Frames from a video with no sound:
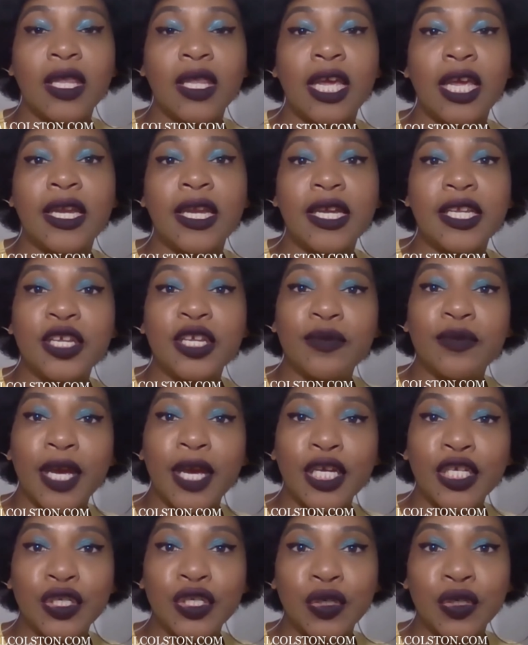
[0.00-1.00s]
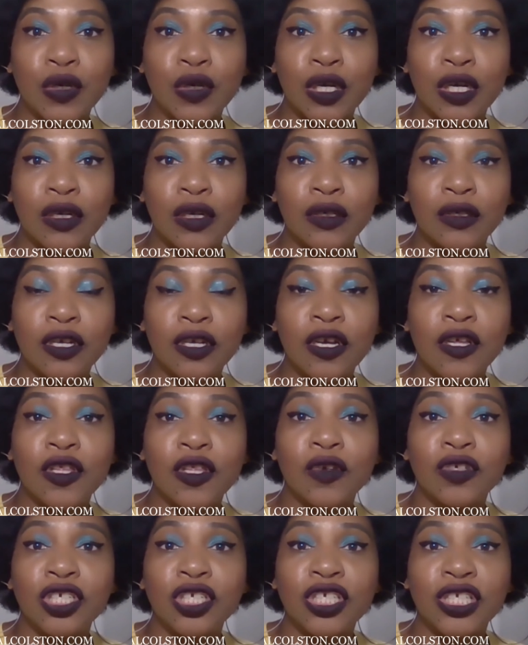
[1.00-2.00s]
They need to make sure
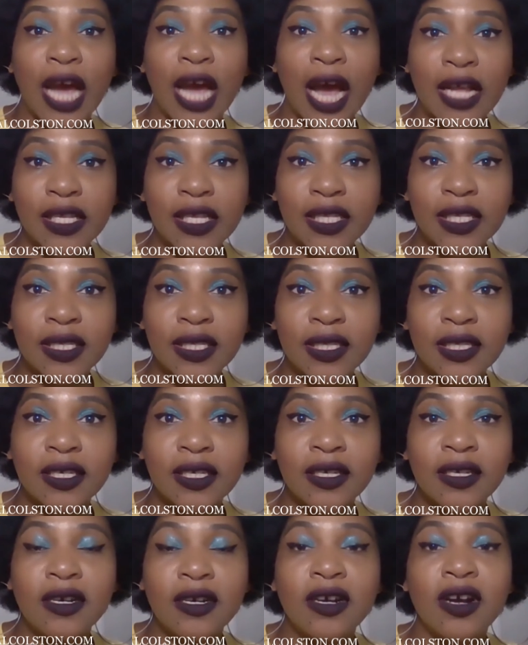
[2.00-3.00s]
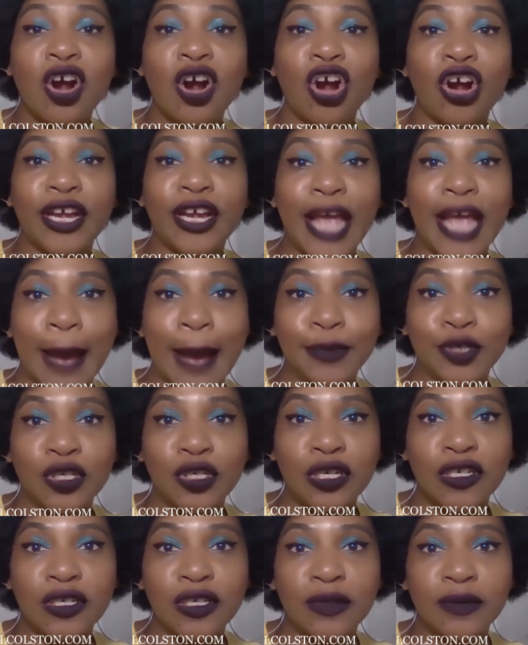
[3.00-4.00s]
those shots are
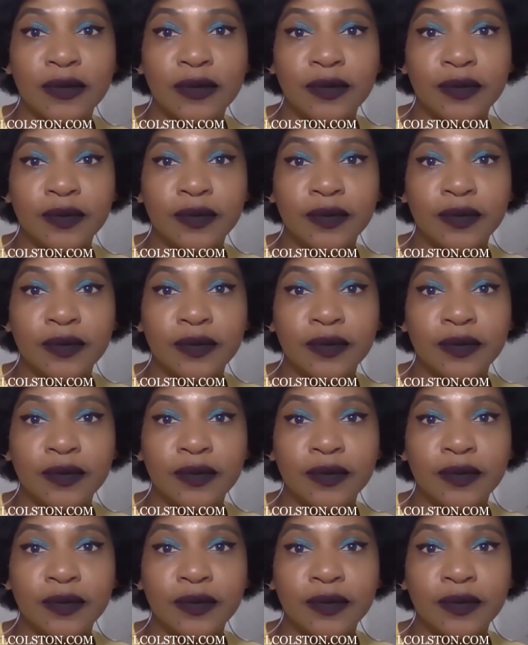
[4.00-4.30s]
captured.